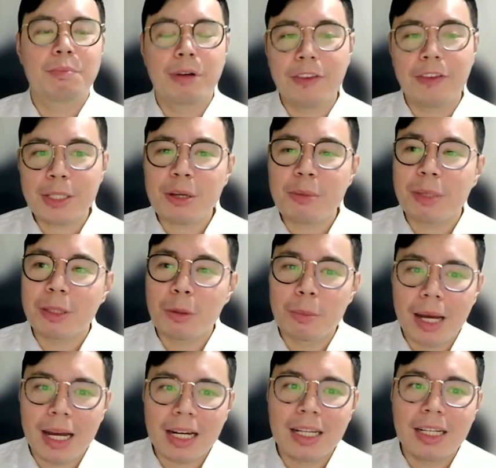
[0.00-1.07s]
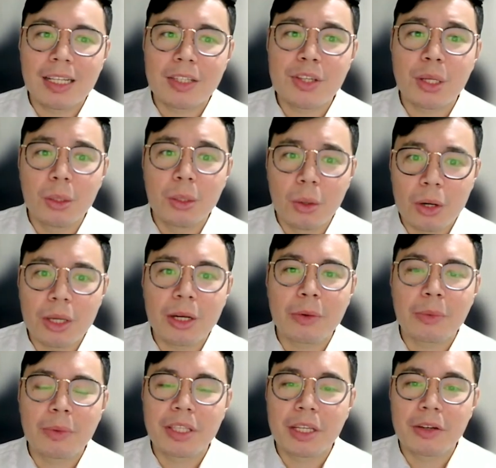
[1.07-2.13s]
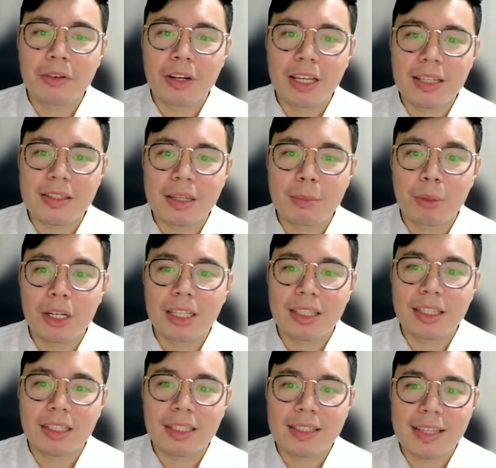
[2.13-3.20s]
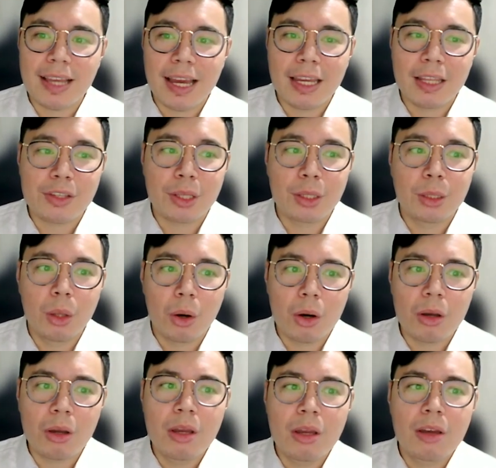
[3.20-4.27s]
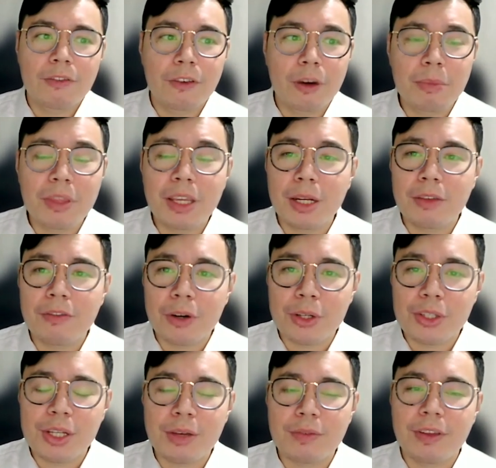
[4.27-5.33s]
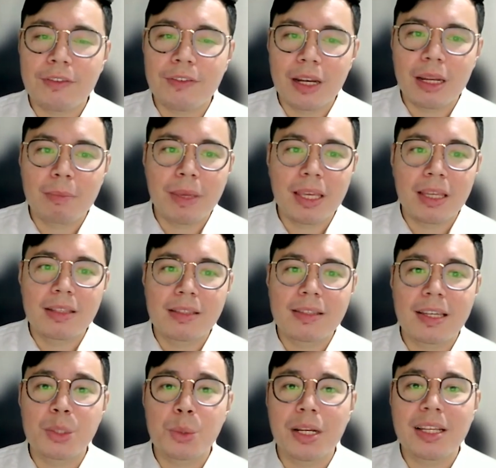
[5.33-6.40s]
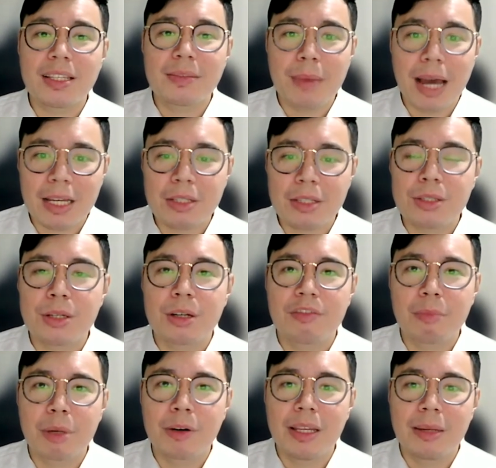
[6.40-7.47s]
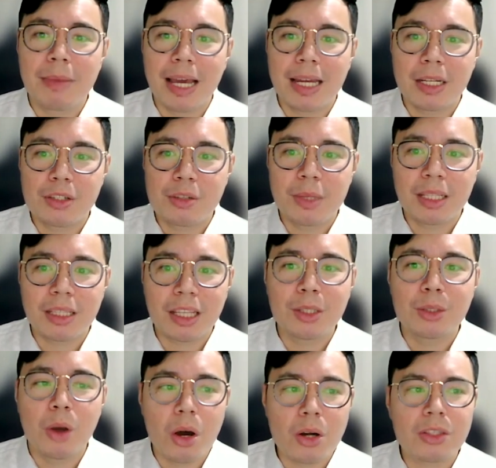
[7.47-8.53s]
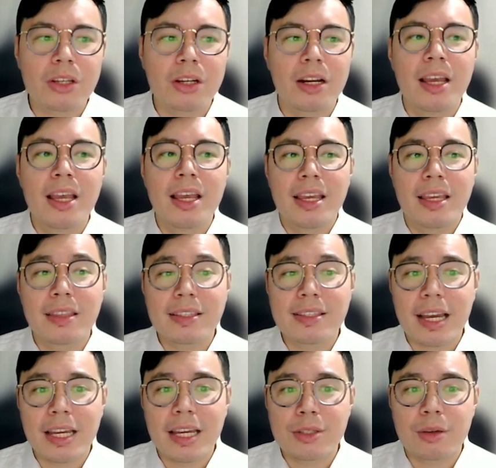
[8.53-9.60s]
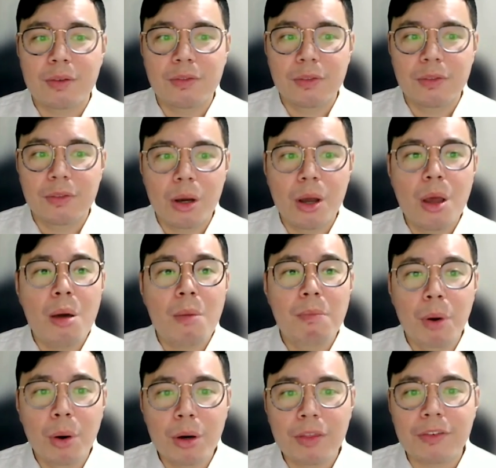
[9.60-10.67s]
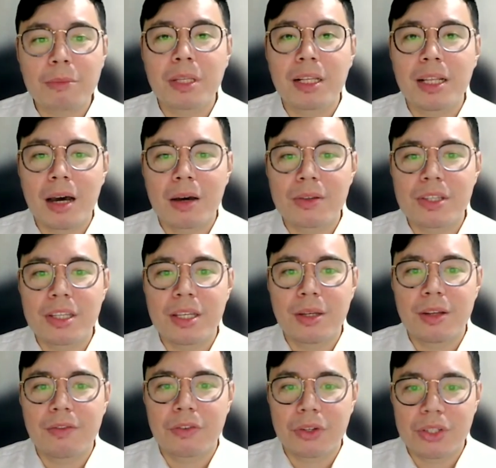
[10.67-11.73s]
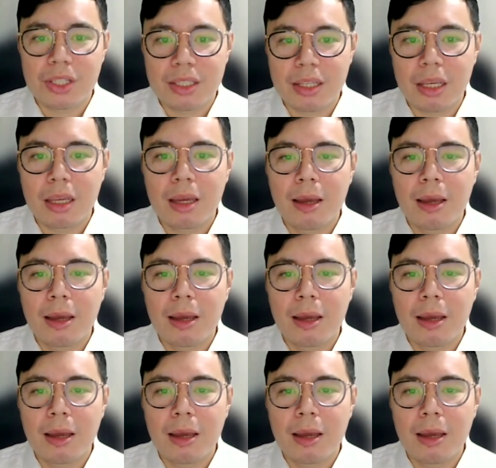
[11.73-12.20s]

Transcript: Professor Batongbacal is a lawyer with degrees in political science and law from the University of the Philippines, as well as Master of Marine Management and Doctor in the Science of Law, both from Dalhousie University.